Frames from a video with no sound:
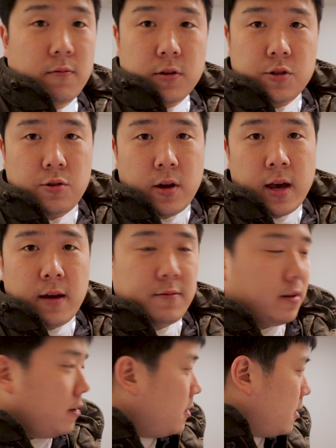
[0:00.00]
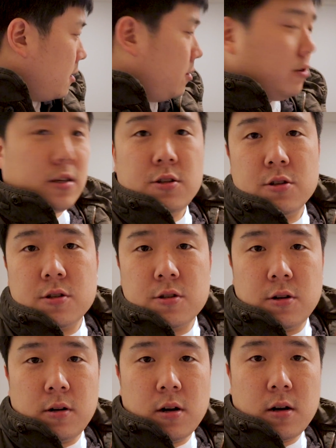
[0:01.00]
And once you have done that, you can just
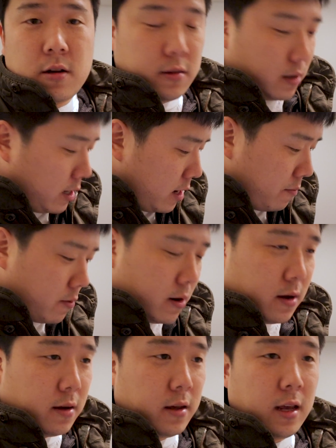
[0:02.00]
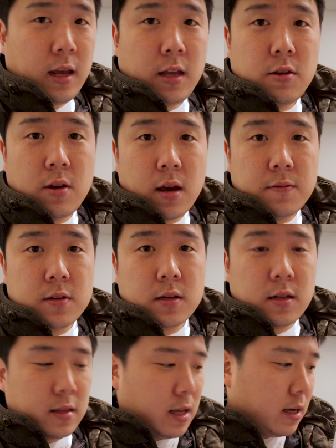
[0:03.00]
turn on the camera and you have to
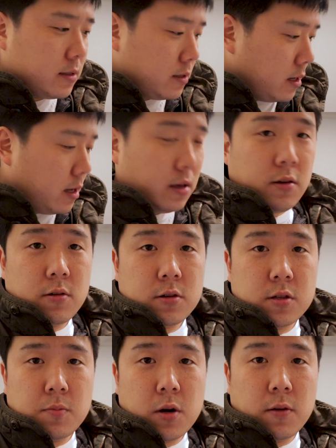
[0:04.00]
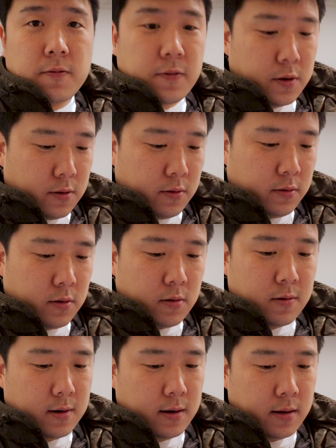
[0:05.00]
connect your smartphone
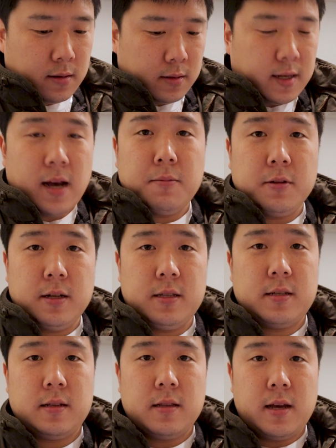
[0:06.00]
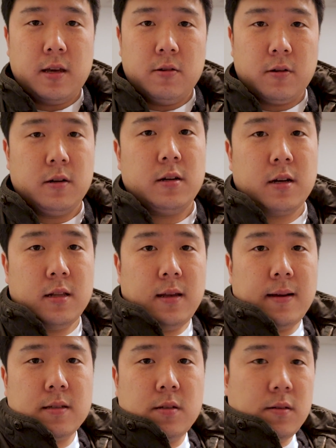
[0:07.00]
or tablets that you're gonna
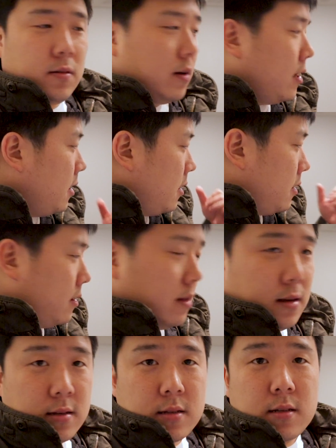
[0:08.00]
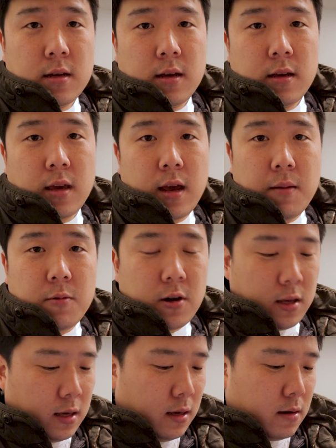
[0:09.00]
connect to this camera
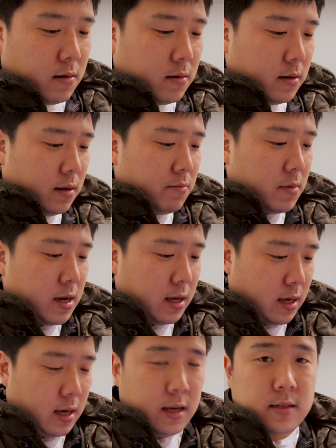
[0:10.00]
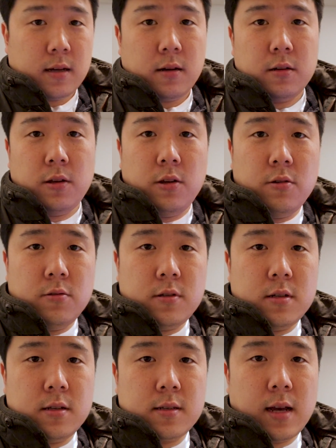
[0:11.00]
here. In my case, I'm gonna use
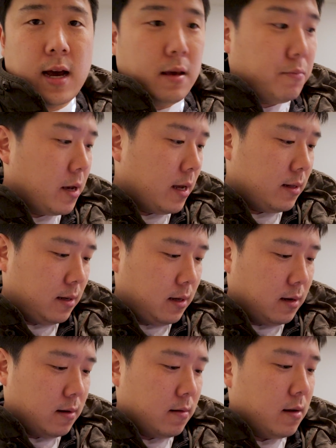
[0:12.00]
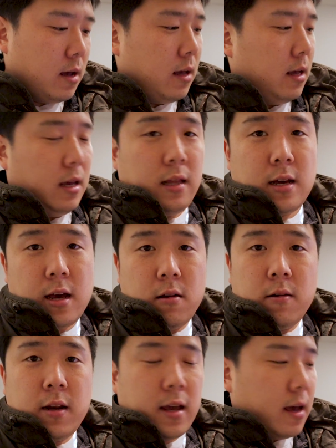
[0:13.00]
this iPad here and I
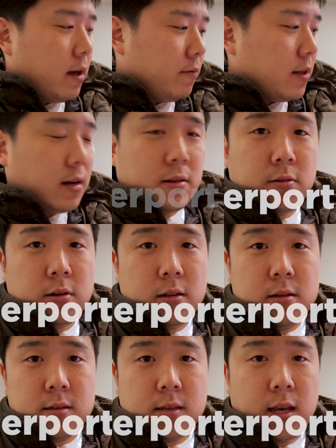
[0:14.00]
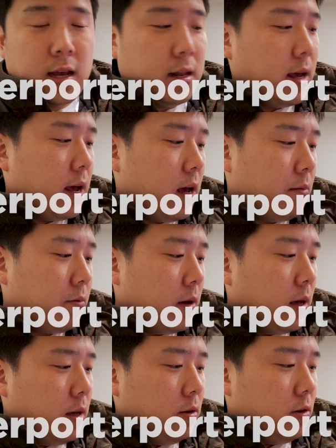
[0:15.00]
already have downloaded the scan app.
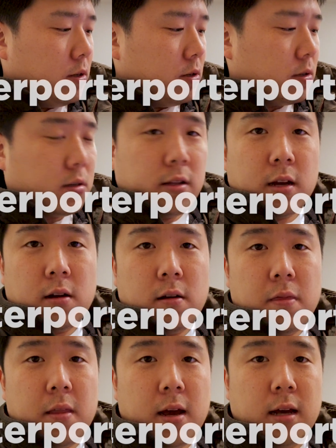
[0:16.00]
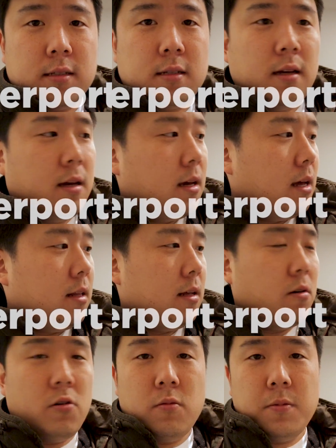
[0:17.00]
You can just click on that and
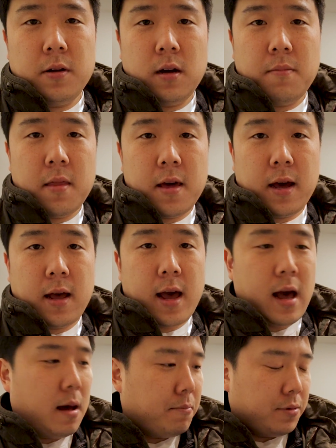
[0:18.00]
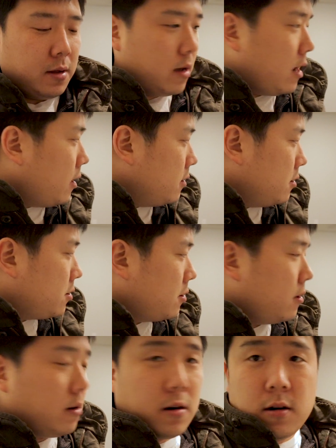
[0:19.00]
then open up that app. I'm gonna
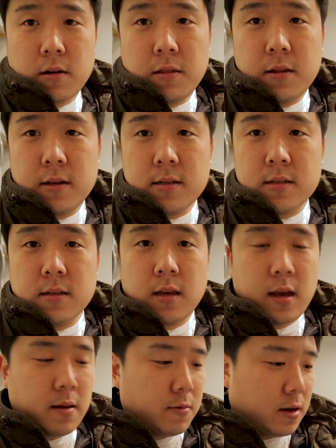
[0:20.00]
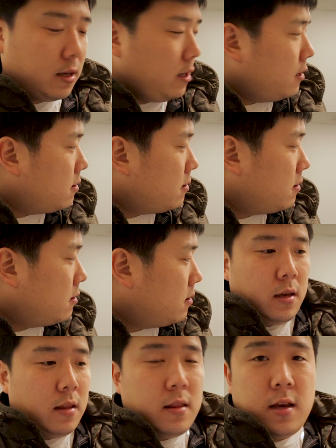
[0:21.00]
turn on this camera here,
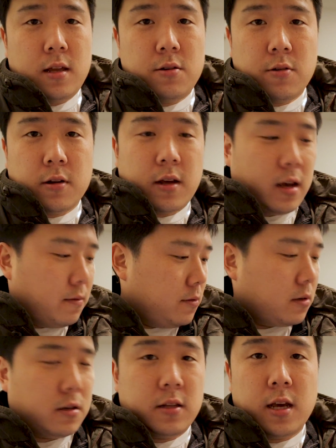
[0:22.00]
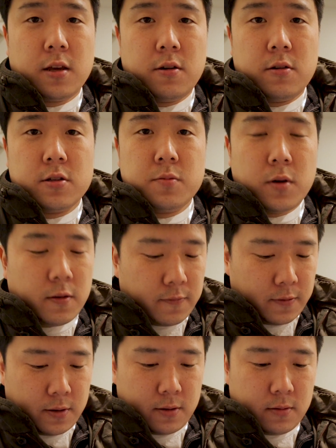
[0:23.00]
and then you're gonna have to connect your
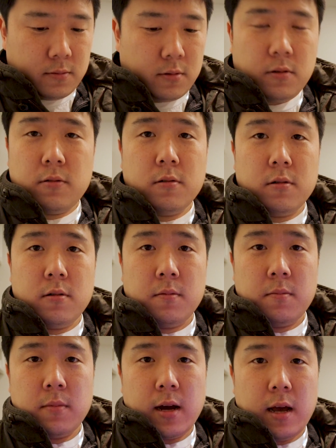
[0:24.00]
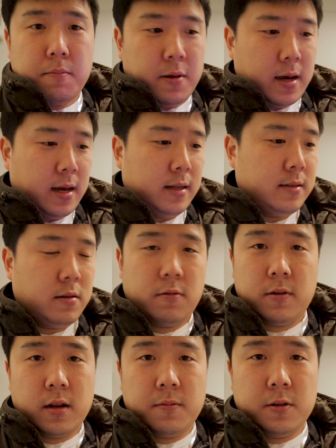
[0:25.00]
smartphone or iPad,
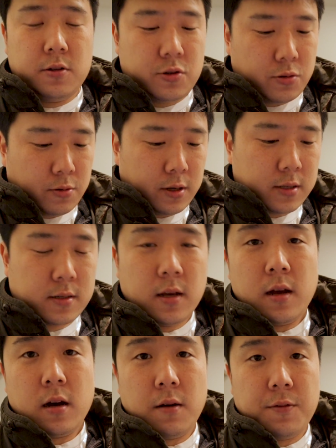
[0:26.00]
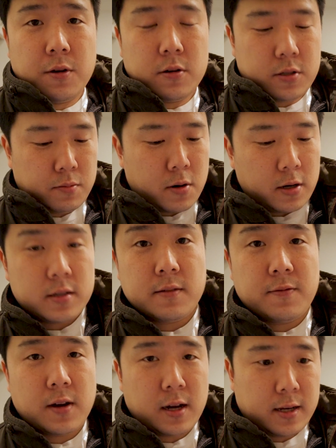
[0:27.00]
whatever the choice of your smart
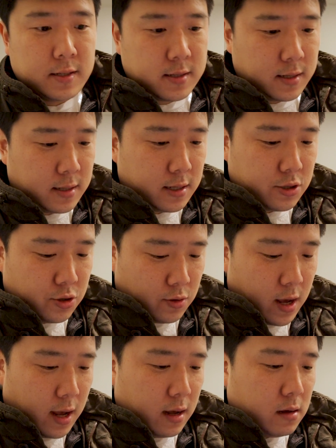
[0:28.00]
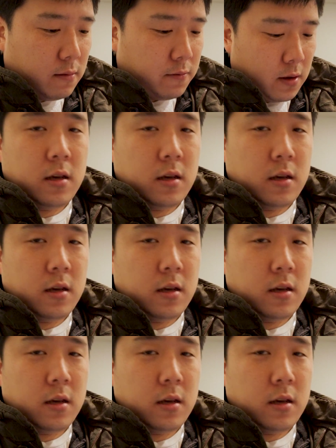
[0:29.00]
device that you have